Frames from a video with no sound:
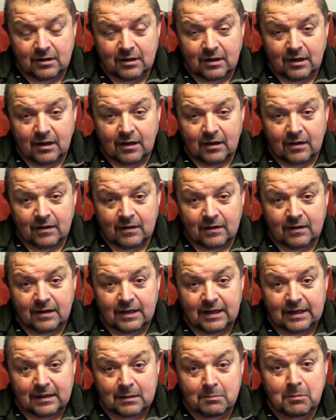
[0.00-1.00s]
uh,
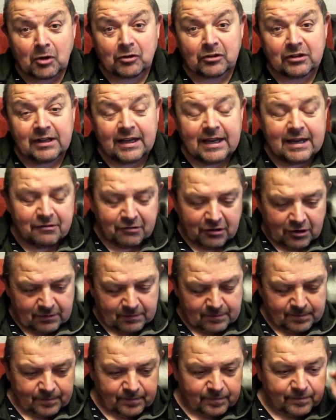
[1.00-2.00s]
in the modern era.
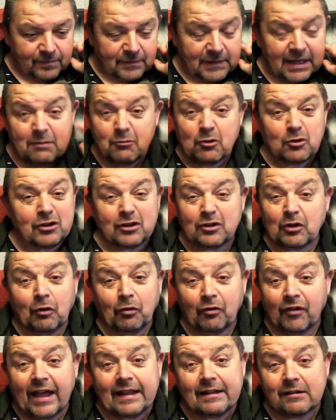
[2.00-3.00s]
It would have
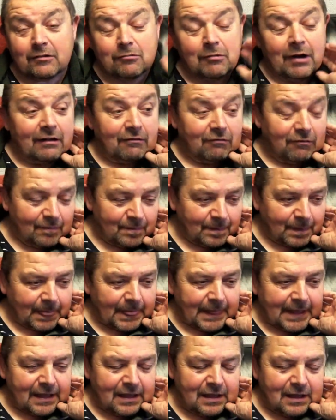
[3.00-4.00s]
done then as well.
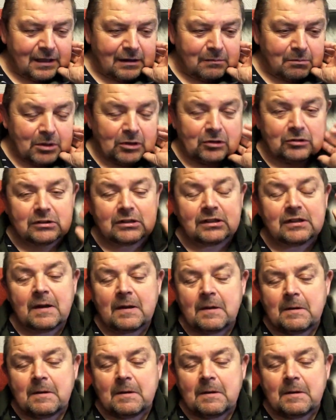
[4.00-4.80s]
But